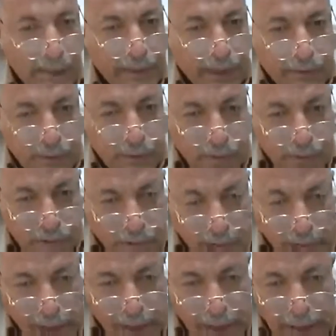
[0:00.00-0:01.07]
That is to
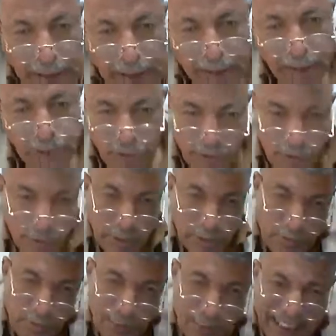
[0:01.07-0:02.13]
say,
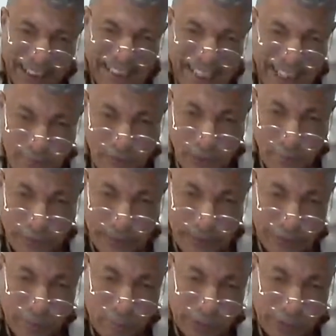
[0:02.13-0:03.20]
criticism can never be
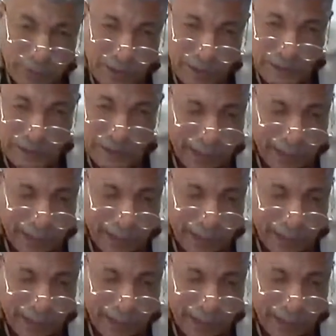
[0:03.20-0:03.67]
independent